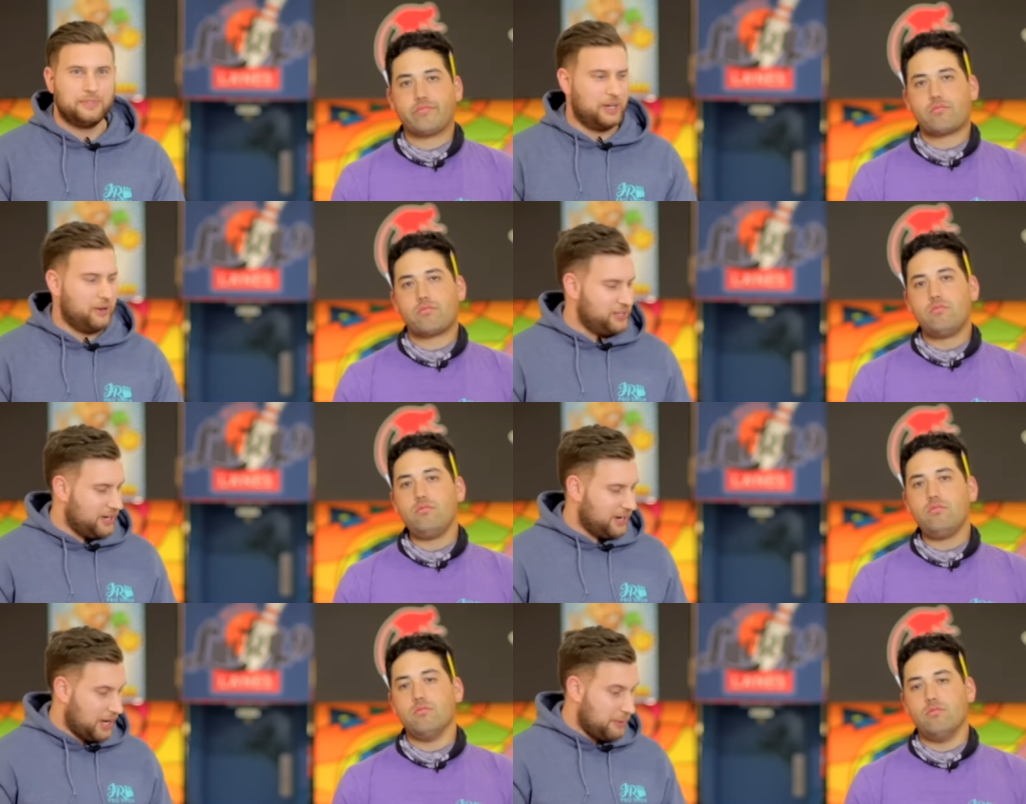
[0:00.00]
Speaker 1: So I notice you
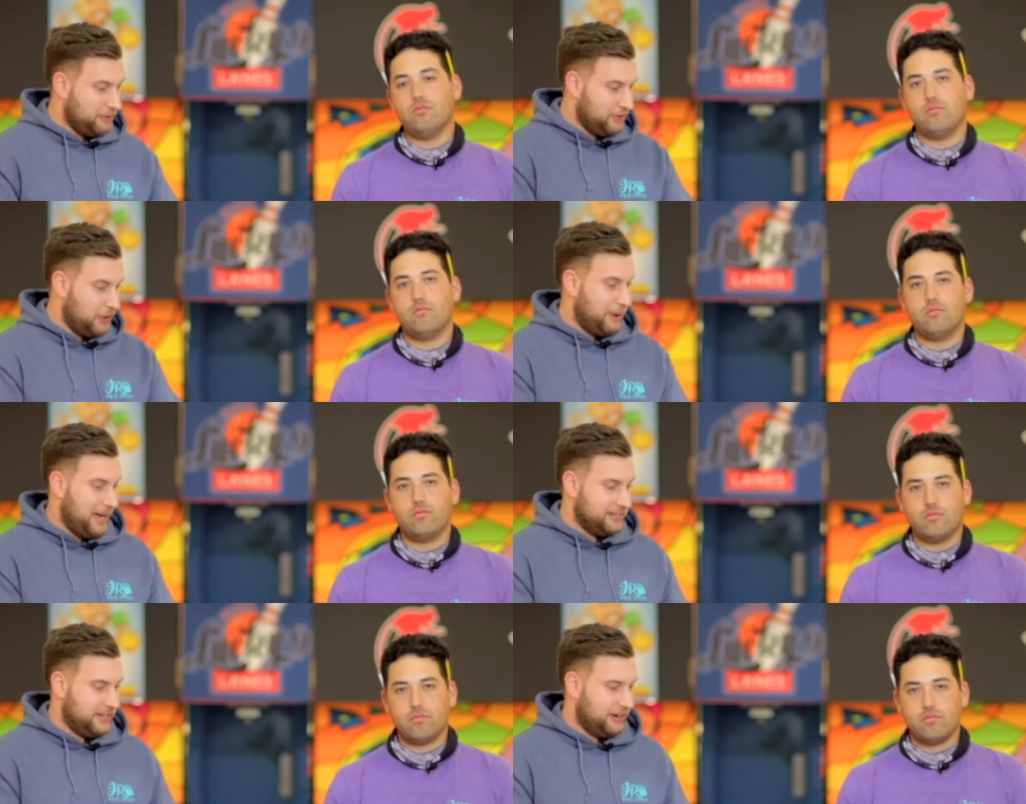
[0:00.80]
got a couple of
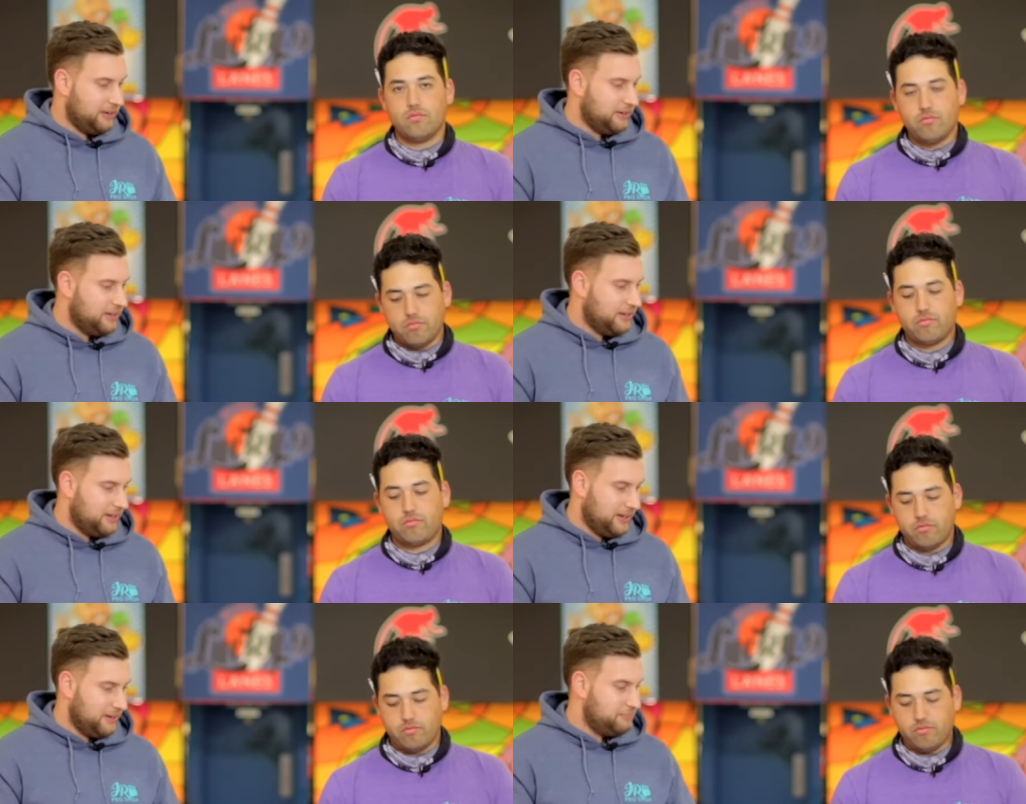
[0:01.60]
notepads there,
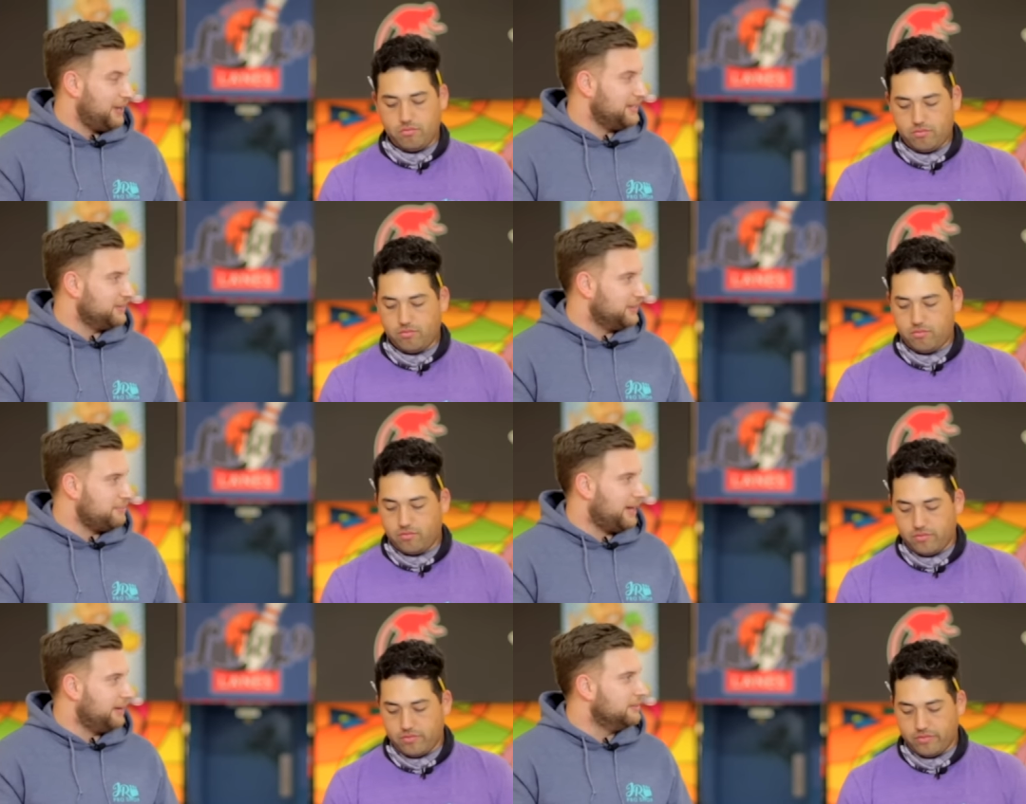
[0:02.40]
a pencil and
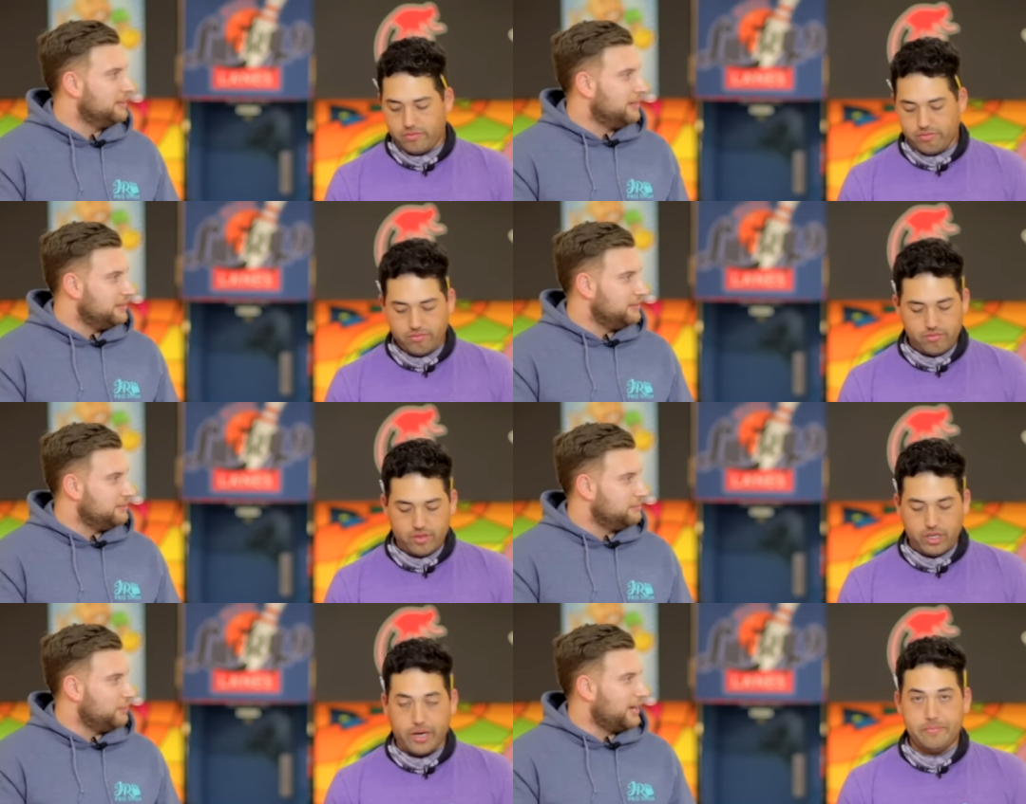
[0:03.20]
a pen.
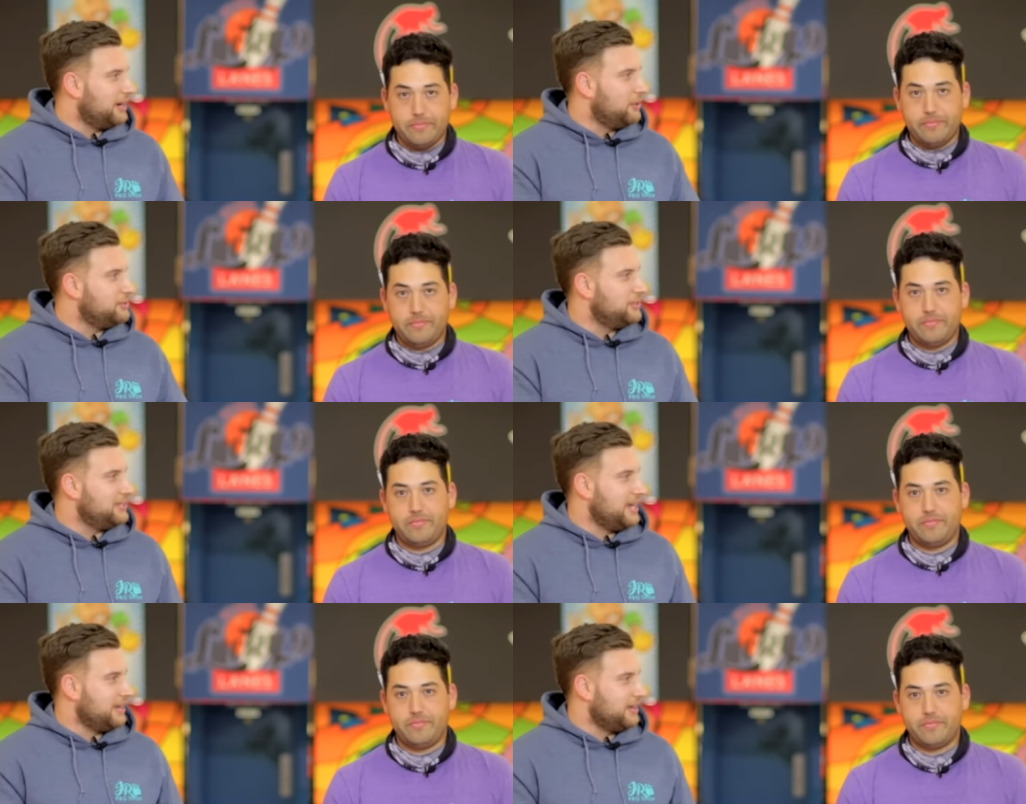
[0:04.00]
What kind of notes are you
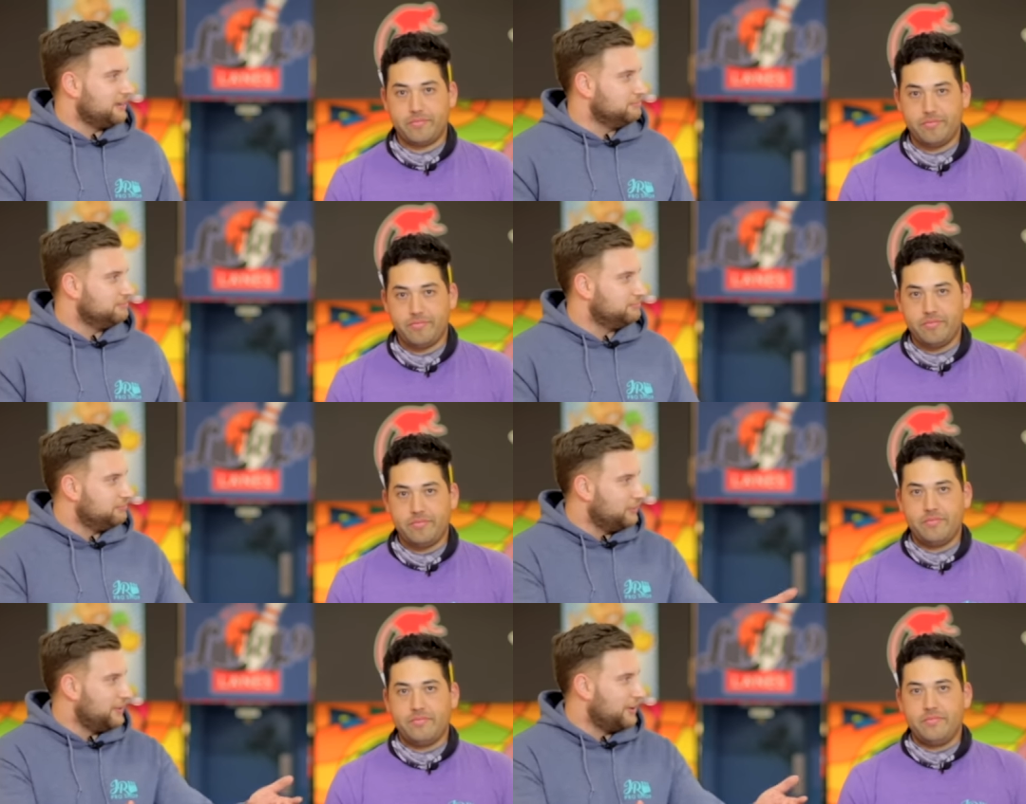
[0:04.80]
taking
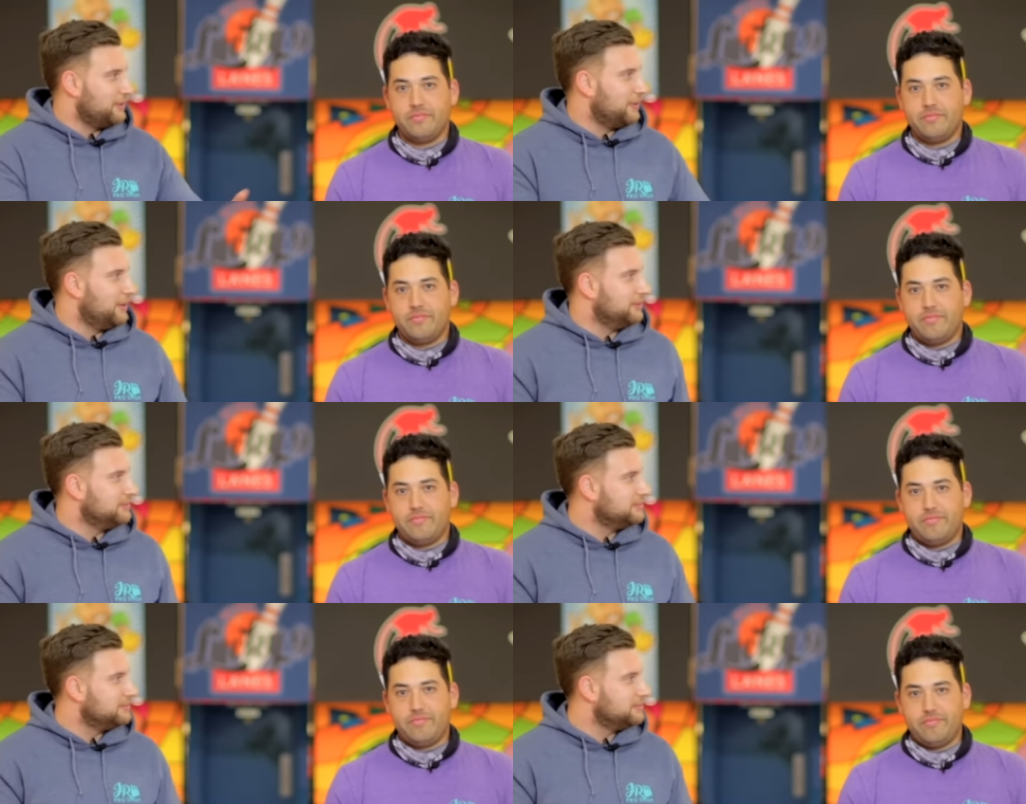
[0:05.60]
when you're on the road?
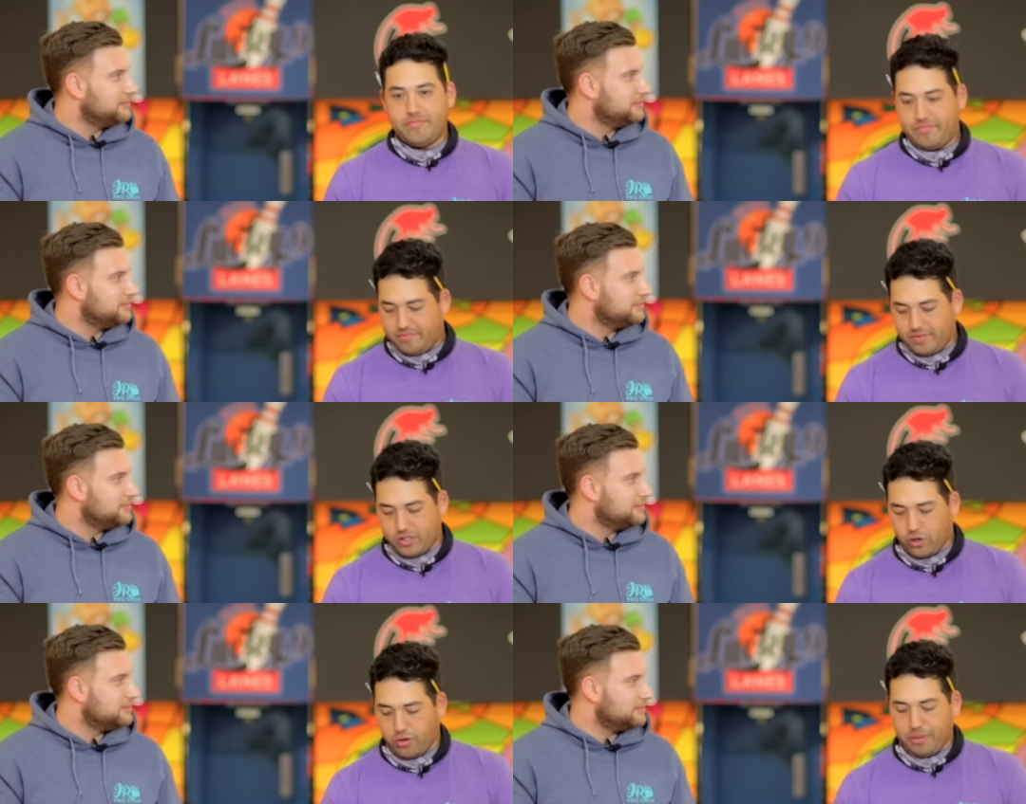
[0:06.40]

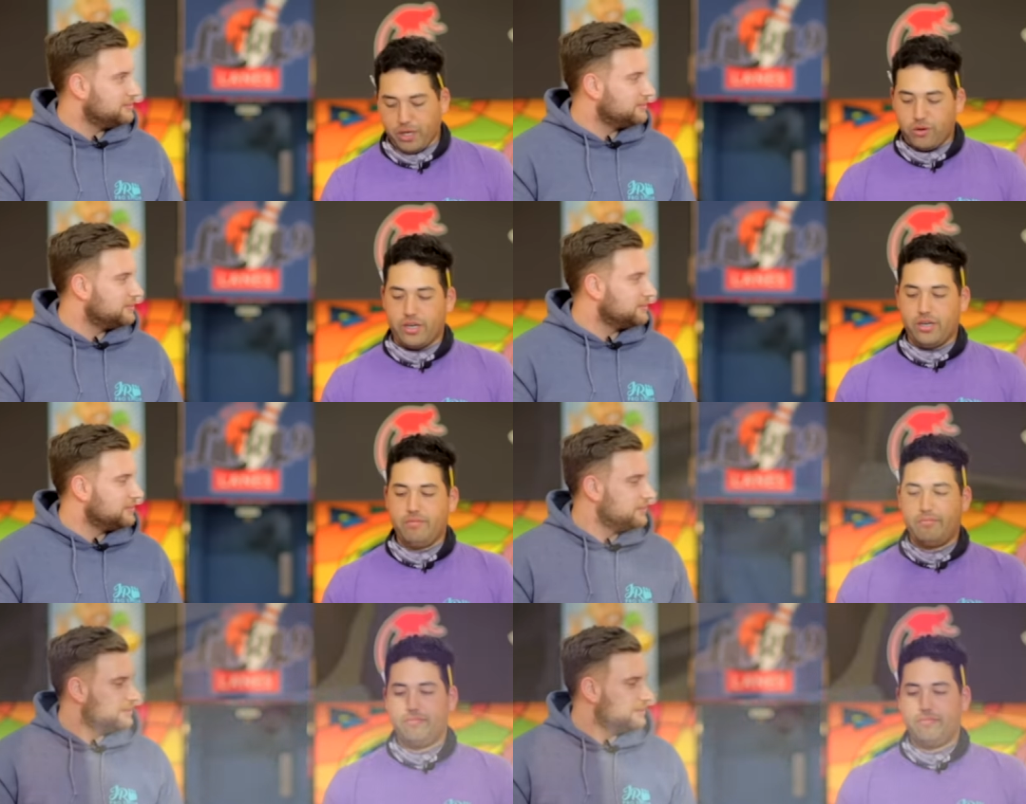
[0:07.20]
So big one here.